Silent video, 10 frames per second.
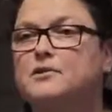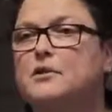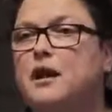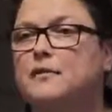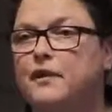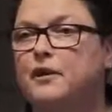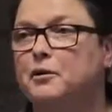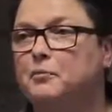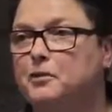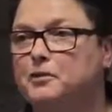There's a lot of
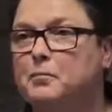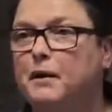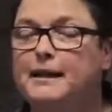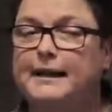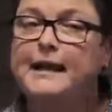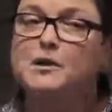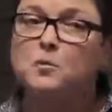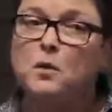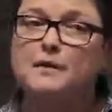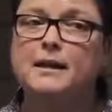variables. But that
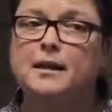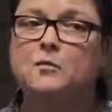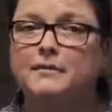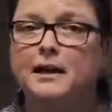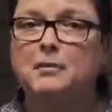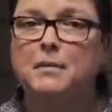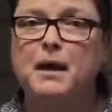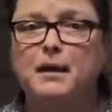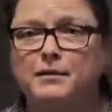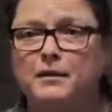is one thing I would
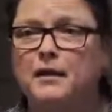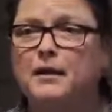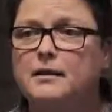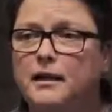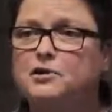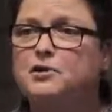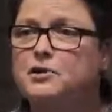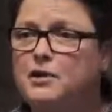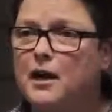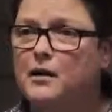recommend. Get
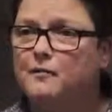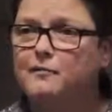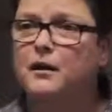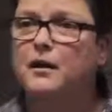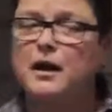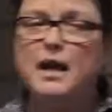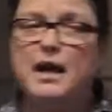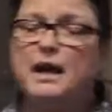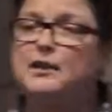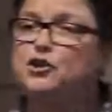yourself
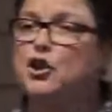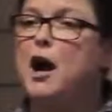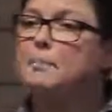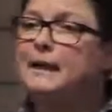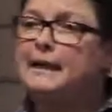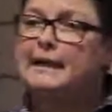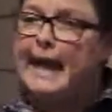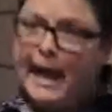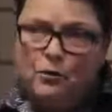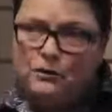a shopping
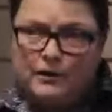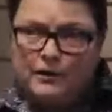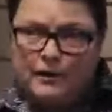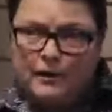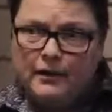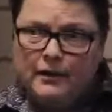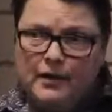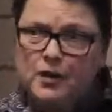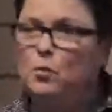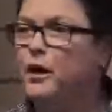account
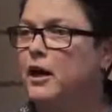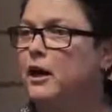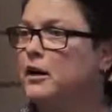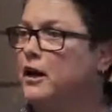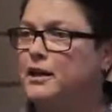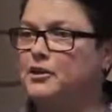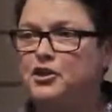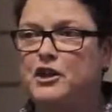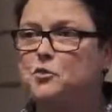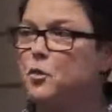where
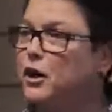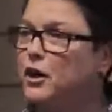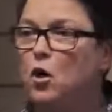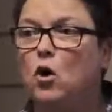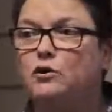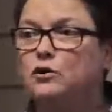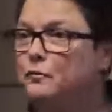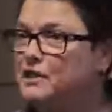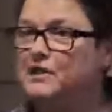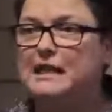it's just where all
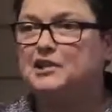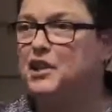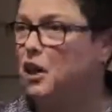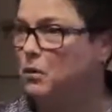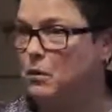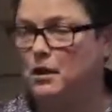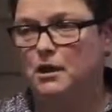your receipts go.